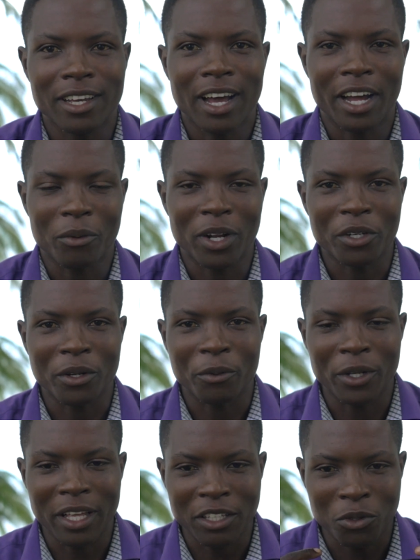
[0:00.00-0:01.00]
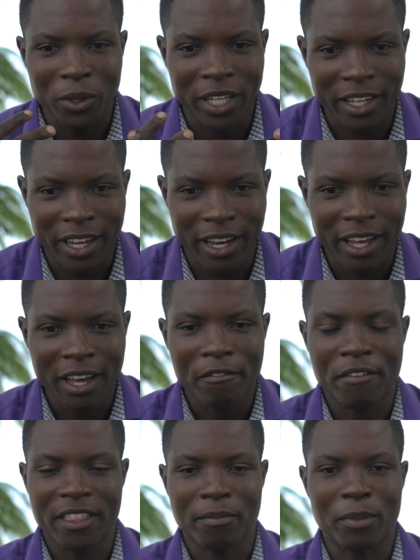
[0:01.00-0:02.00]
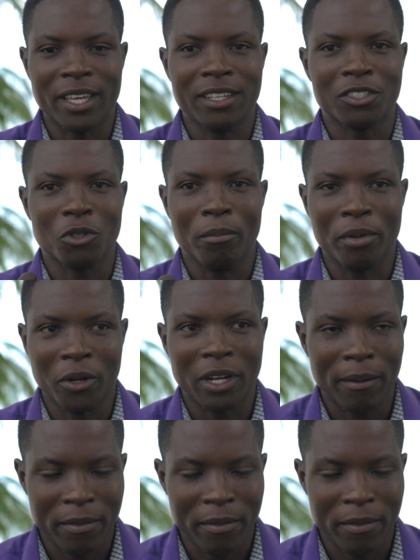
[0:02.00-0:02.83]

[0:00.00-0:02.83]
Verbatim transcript: and what we, as we hear, faith begins to build up.